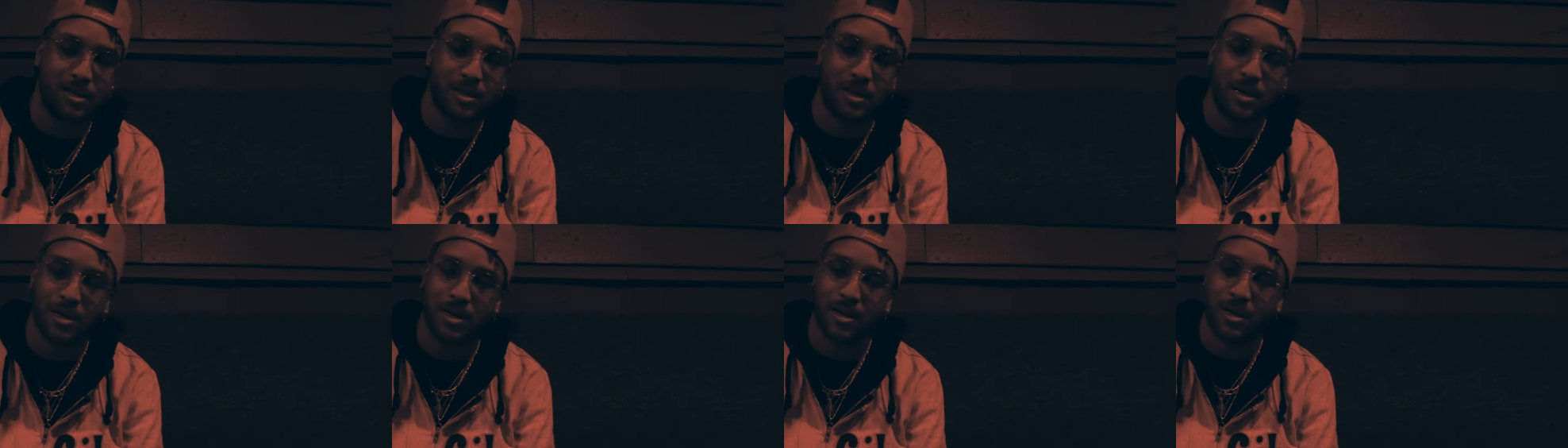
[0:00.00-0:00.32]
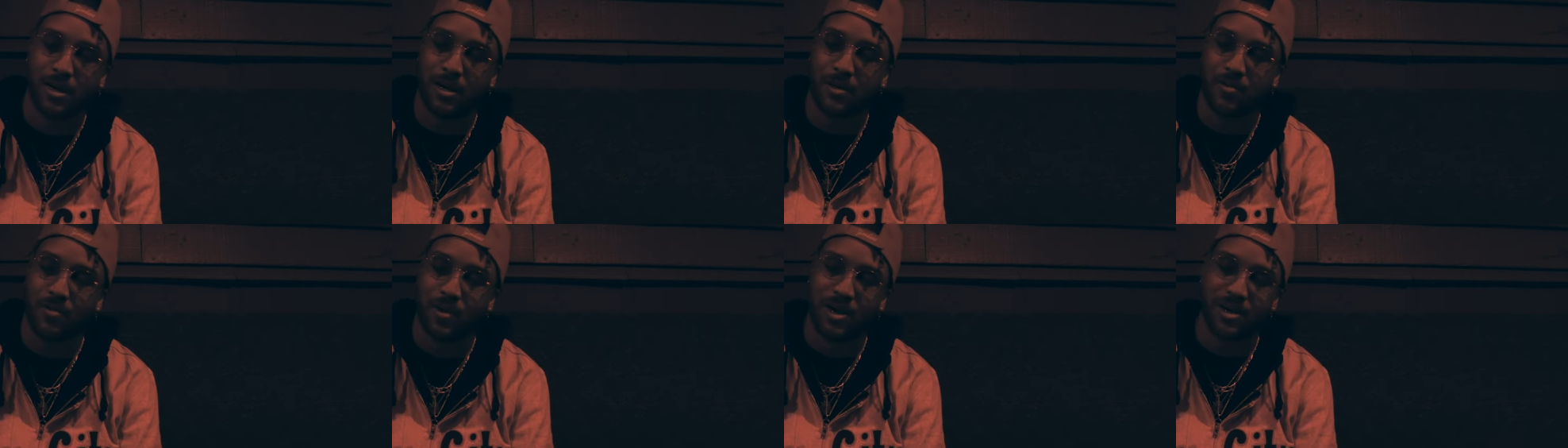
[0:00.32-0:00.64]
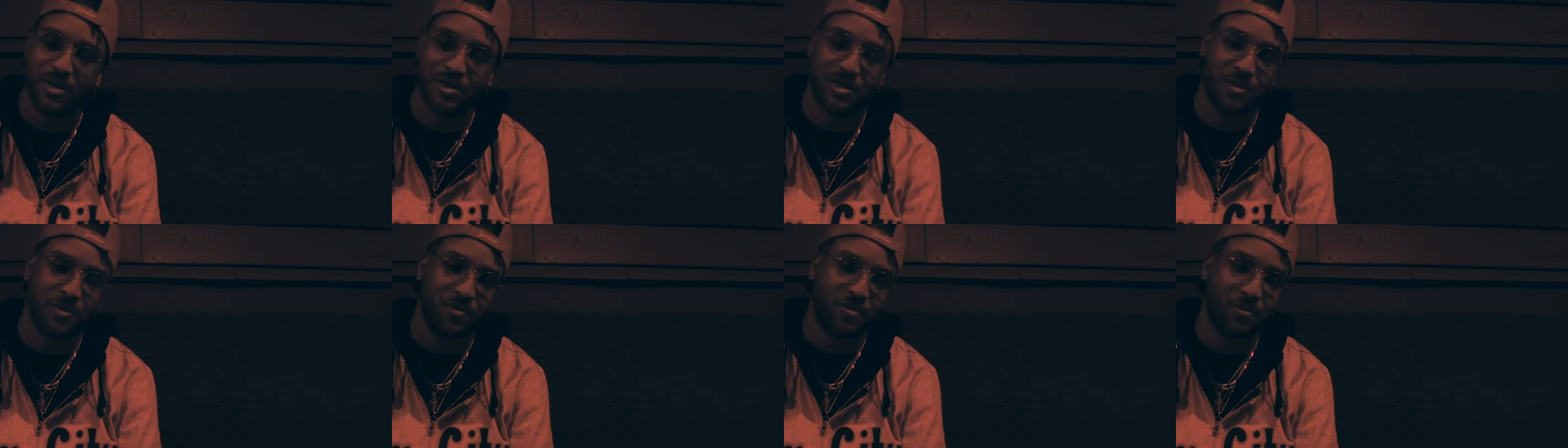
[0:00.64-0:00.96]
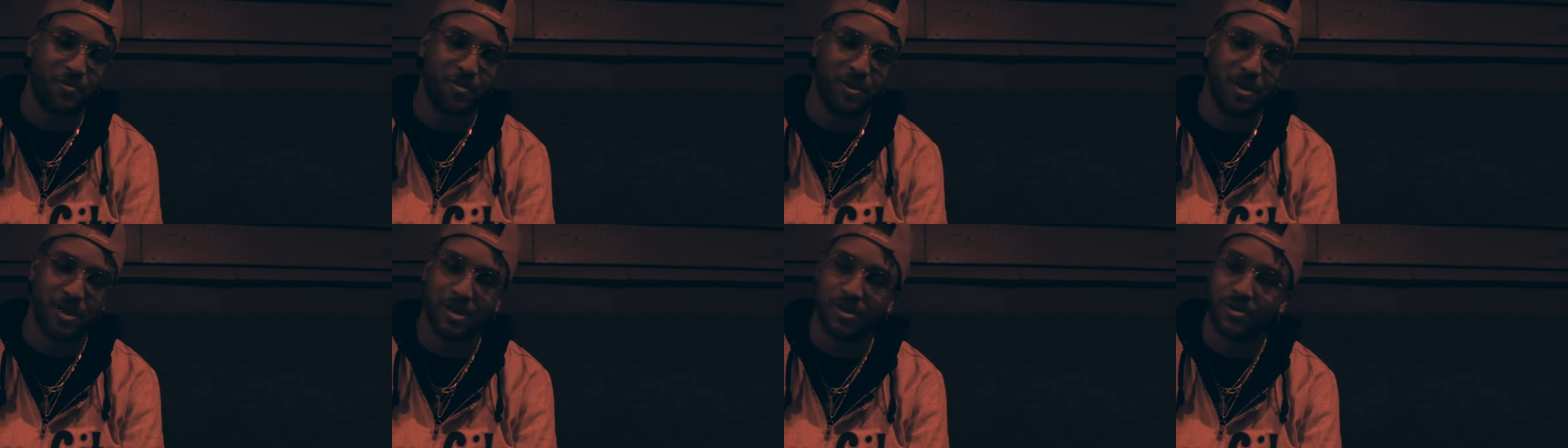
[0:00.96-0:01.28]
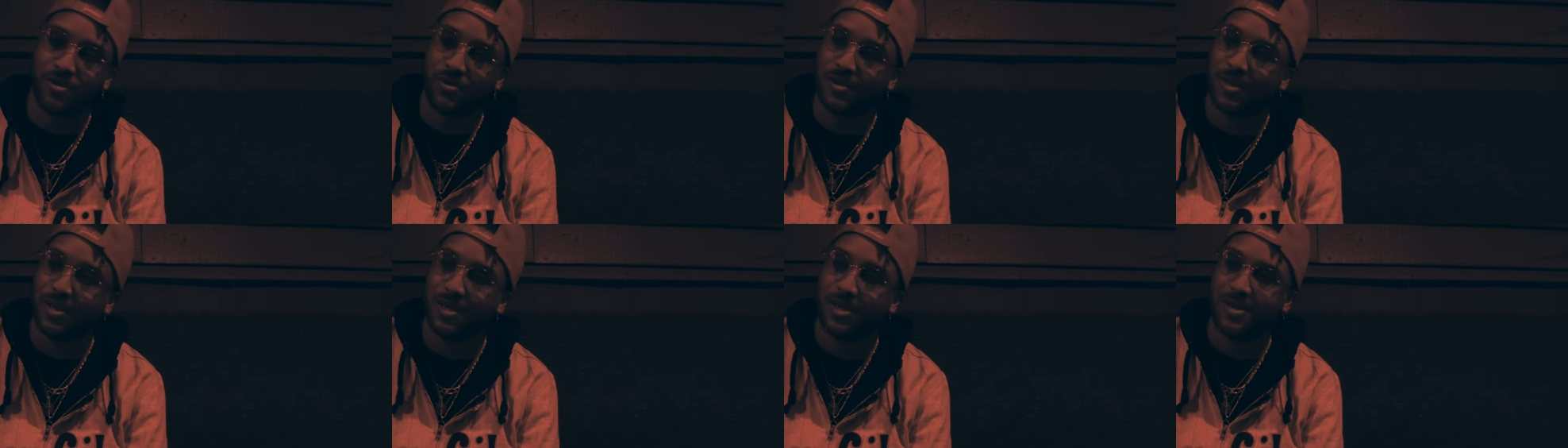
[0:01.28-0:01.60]
Uh, it ranges from
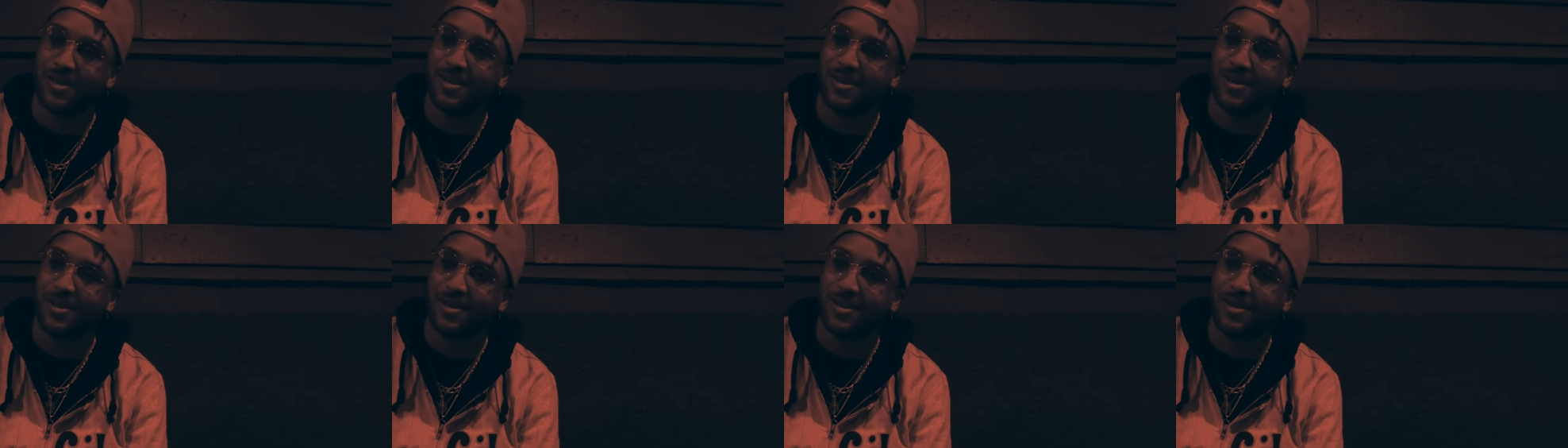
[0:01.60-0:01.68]
country,